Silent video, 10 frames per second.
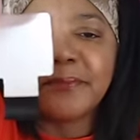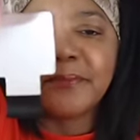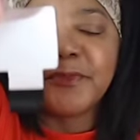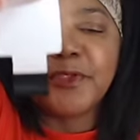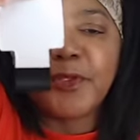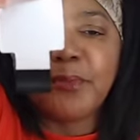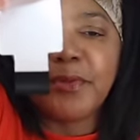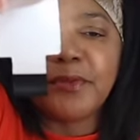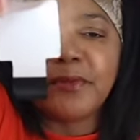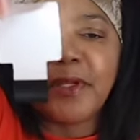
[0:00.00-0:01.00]
so you
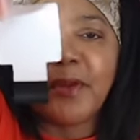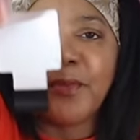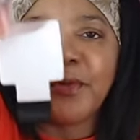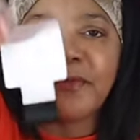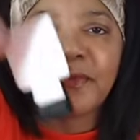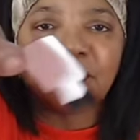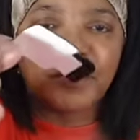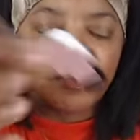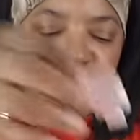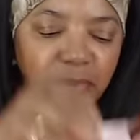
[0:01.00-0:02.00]
peel that wherever
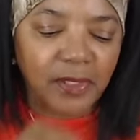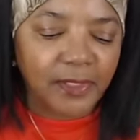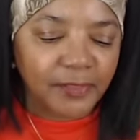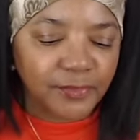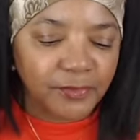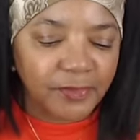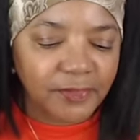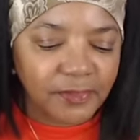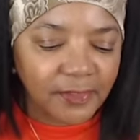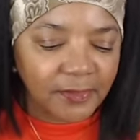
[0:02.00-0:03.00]
whatever appliance you want to
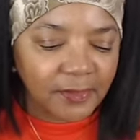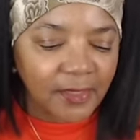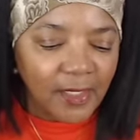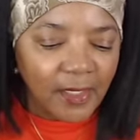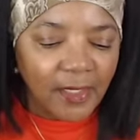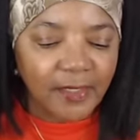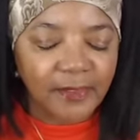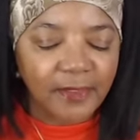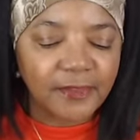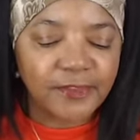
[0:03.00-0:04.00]
stick on I
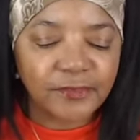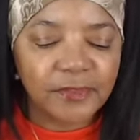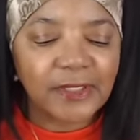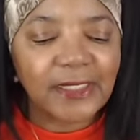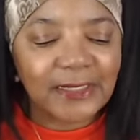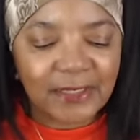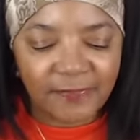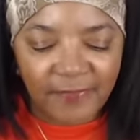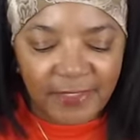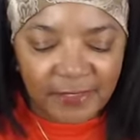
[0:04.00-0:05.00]
thought this was less
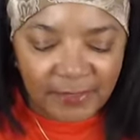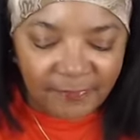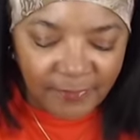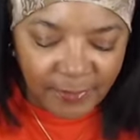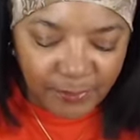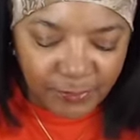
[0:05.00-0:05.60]
invasive than those